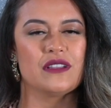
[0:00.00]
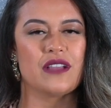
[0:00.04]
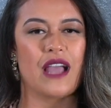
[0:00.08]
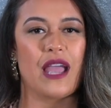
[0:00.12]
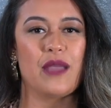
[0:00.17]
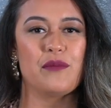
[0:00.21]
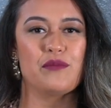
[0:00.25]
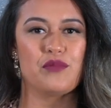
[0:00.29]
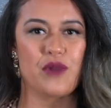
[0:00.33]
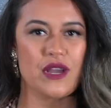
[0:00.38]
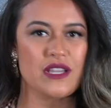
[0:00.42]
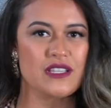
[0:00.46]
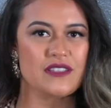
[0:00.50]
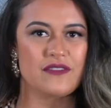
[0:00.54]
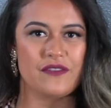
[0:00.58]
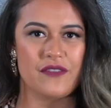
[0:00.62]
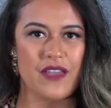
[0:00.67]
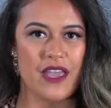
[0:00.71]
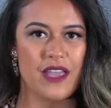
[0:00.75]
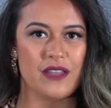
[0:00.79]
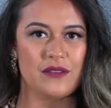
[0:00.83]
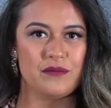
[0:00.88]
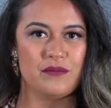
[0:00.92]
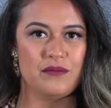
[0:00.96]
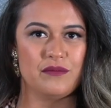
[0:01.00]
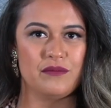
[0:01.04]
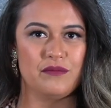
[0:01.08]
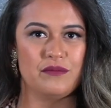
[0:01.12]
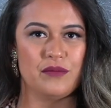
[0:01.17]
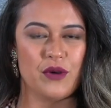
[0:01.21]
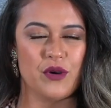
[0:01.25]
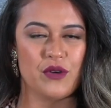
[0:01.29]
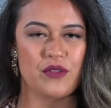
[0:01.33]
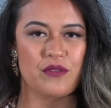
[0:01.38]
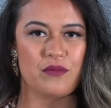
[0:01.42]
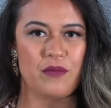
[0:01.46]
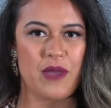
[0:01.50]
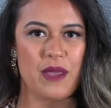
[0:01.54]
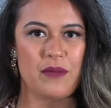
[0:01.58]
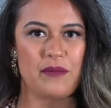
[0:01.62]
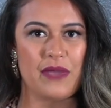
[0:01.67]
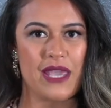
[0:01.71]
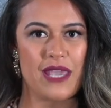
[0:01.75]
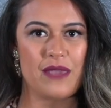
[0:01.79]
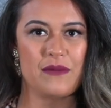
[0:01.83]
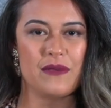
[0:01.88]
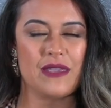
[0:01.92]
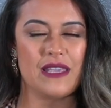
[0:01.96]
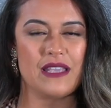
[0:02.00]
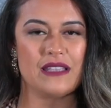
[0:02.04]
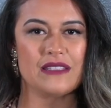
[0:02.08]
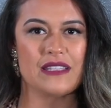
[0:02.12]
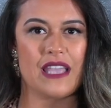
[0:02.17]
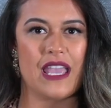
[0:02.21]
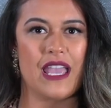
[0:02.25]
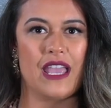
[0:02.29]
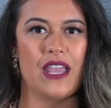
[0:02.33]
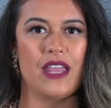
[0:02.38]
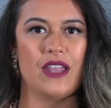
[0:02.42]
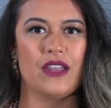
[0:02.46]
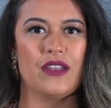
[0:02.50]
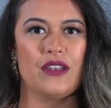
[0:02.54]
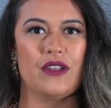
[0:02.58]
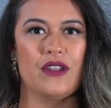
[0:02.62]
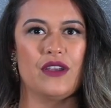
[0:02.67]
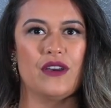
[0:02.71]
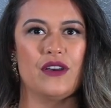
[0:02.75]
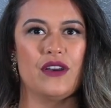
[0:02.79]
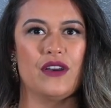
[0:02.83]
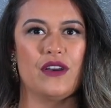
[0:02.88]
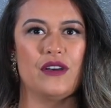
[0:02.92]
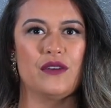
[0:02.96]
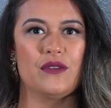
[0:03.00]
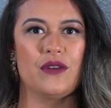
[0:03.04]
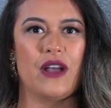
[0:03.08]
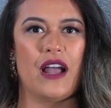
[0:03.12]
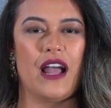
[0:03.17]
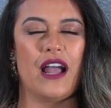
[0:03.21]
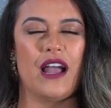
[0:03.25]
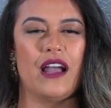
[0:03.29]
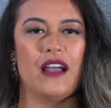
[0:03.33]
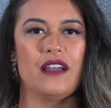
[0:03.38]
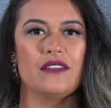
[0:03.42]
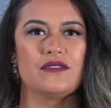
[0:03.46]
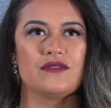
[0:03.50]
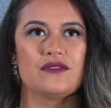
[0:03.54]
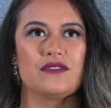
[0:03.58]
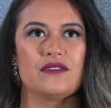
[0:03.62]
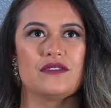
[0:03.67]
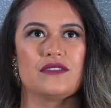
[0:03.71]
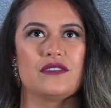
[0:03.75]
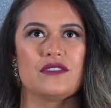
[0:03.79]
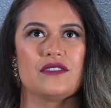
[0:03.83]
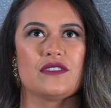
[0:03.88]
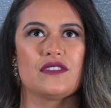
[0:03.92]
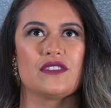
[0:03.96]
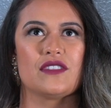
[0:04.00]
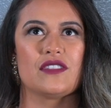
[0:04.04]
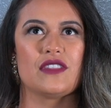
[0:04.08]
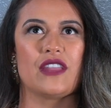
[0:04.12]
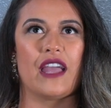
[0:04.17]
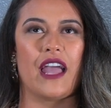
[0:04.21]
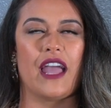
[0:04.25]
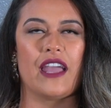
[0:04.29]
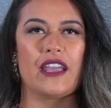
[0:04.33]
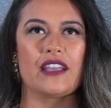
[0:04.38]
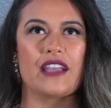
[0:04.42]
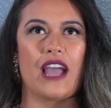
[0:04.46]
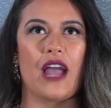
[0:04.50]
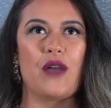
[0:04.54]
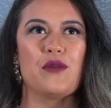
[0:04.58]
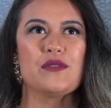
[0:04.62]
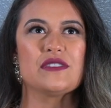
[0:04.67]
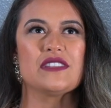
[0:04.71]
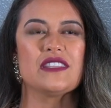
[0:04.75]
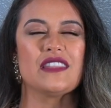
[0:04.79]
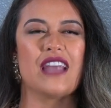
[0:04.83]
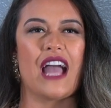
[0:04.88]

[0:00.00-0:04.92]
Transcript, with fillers: I breastfed both my babies, and I was